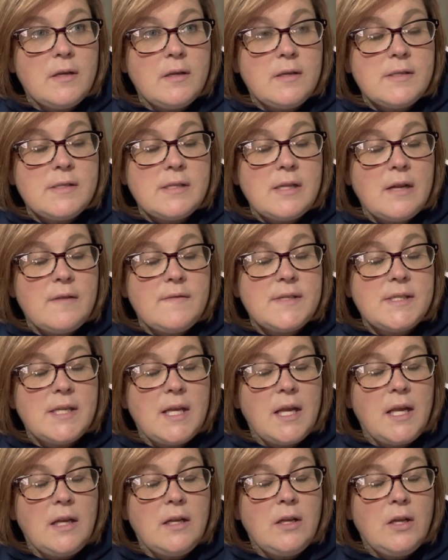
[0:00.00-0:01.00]
instead of
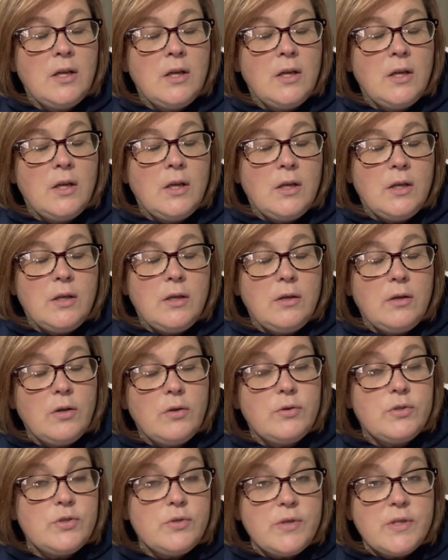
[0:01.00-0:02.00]
saying, you
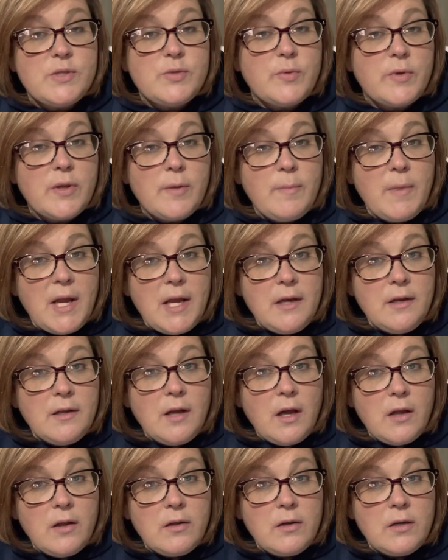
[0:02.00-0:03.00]
know, do this with the main
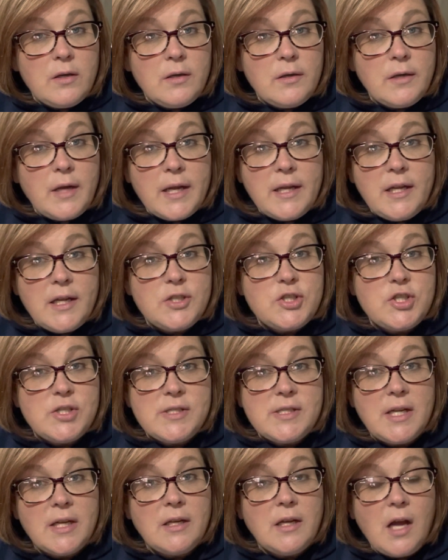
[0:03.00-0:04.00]
color, I guess she
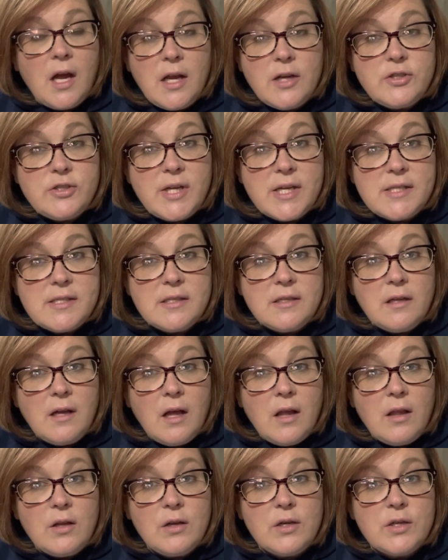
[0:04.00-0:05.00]
said contrasting
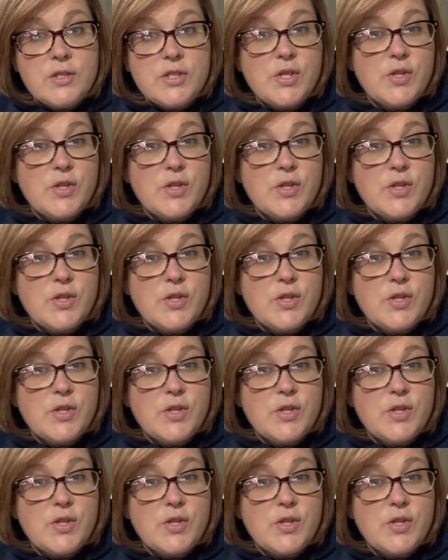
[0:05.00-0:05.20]
colors.